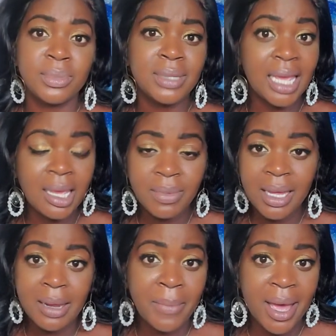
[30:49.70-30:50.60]
Keep that
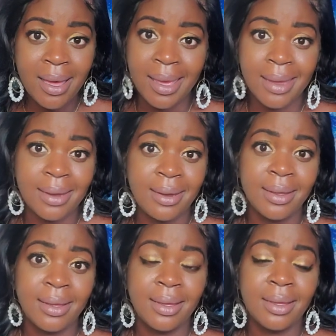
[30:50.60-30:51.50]
in mind.
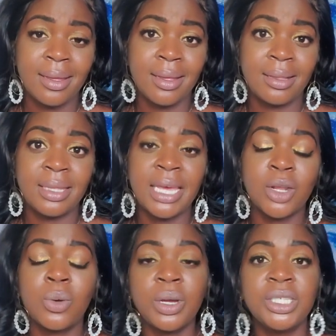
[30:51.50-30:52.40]
That
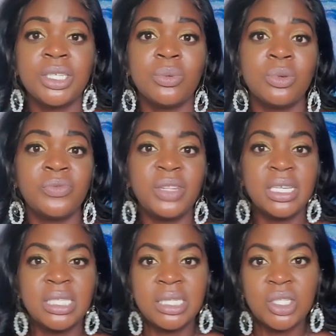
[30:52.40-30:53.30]
aggression
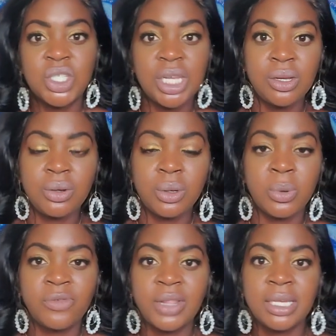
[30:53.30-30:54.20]
reflects the shield. It
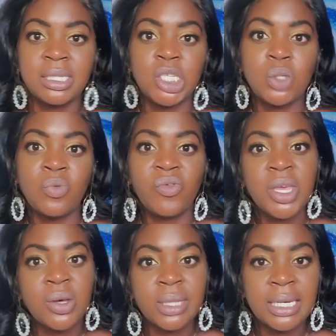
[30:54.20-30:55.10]
reflects that you
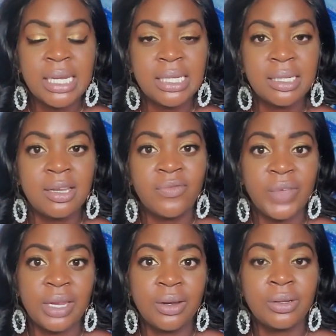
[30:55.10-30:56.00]
feel the need to
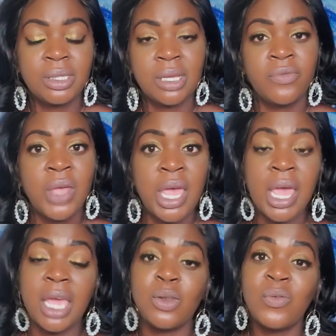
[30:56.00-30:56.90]
defend yourself.
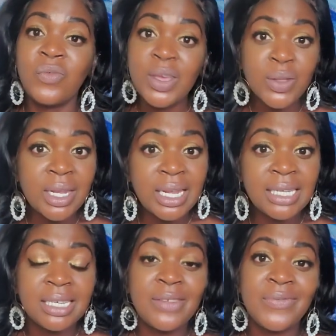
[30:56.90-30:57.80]
And you feel the need
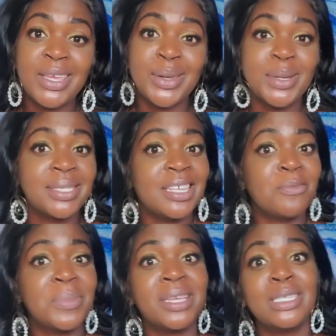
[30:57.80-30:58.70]
to defend yourself
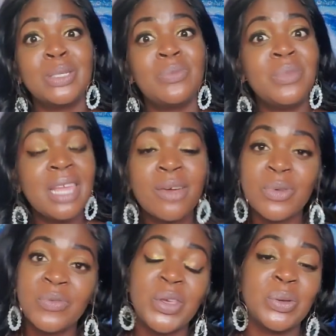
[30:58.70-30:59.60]
because you've never
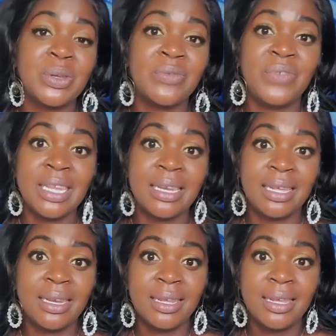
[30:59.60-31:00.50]
felt defended.